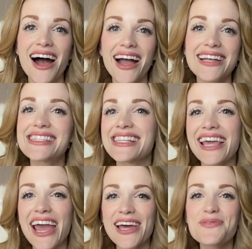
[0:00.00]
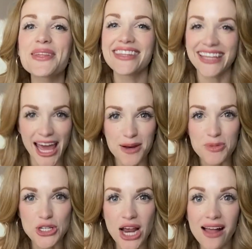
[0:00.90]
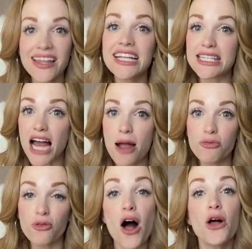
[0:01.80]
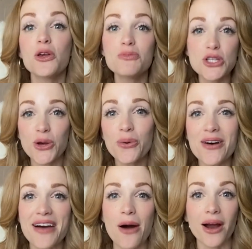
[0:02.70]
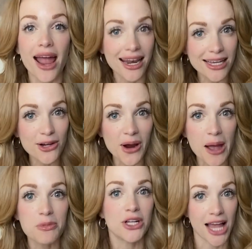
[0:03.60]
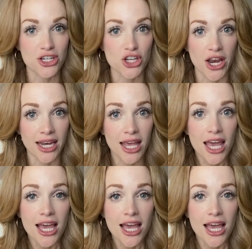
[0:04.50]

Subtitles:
Hi, it's Leeann with Leeann and Michelle, and it's time for Volume 2 of our Enneagram collection.